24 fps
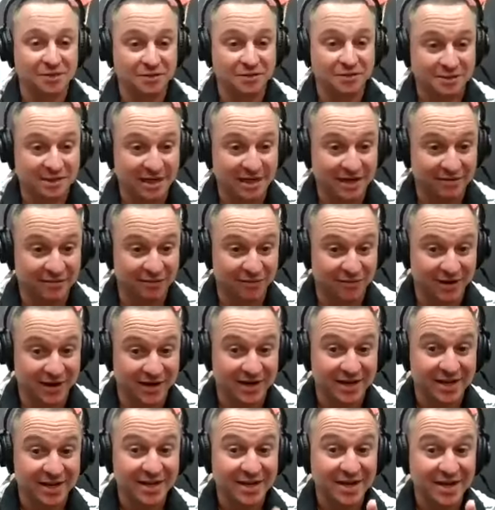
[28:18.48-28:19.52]
other side of it,
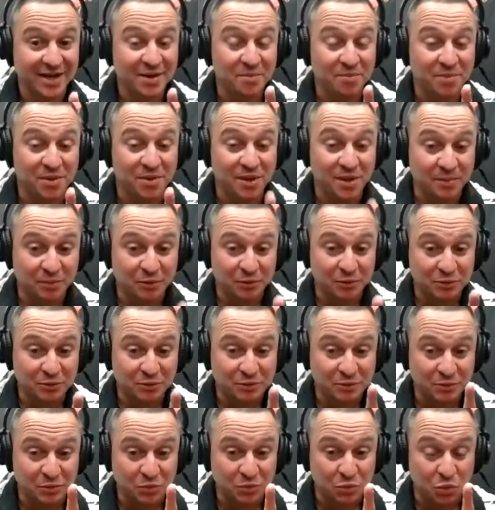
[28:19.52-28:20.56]
right?
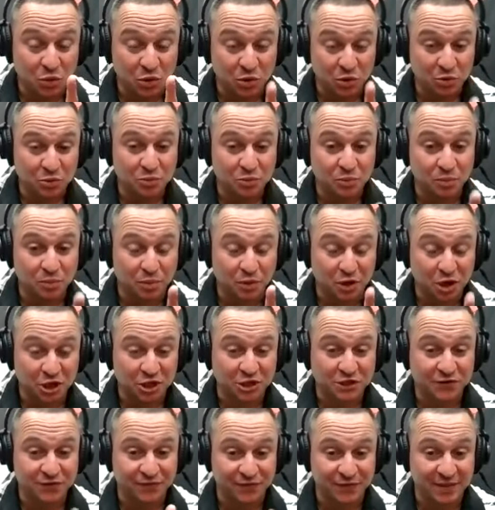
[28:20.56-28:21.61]
People will
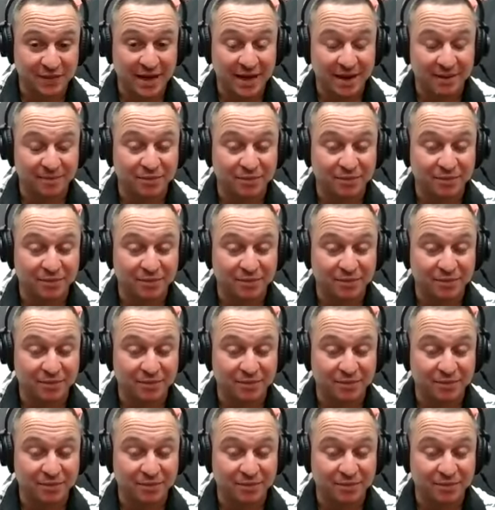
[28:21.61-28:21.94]
push for that,